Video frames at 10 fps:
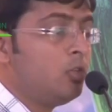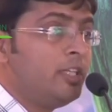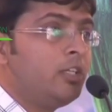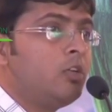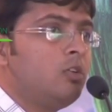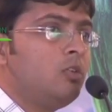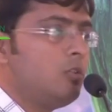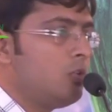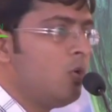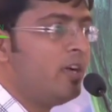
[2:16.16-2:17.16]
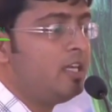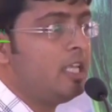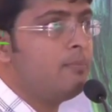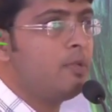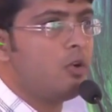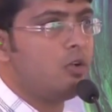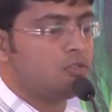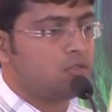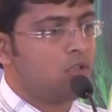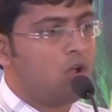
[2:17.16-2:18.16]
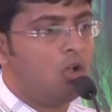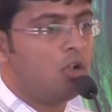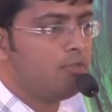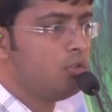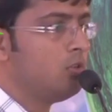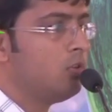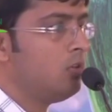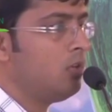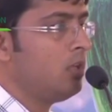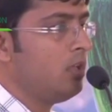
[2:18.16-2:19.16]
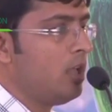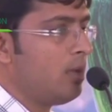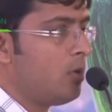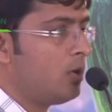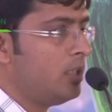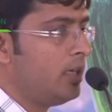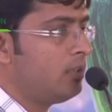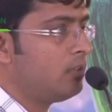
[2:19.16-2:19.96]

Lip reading: No need to go in deep because all of you know about